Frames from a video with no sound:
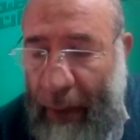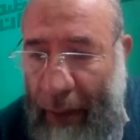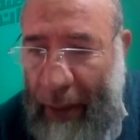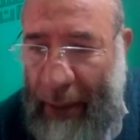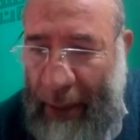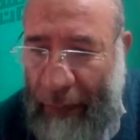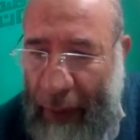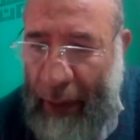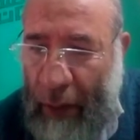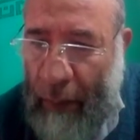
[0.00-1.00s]
This is
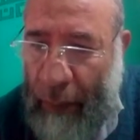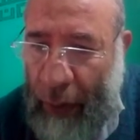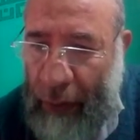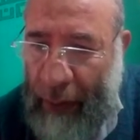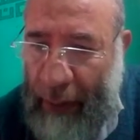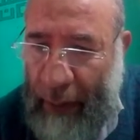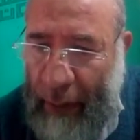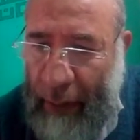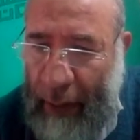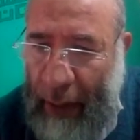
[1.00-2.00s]
very important
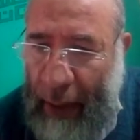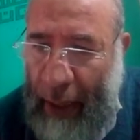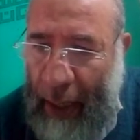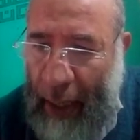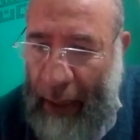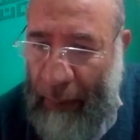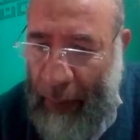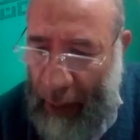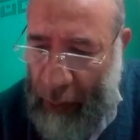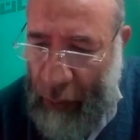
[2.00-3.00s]
as a
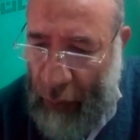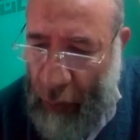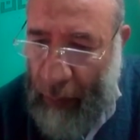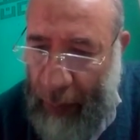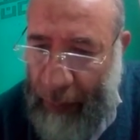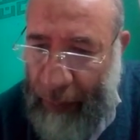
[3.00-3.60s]
blood group.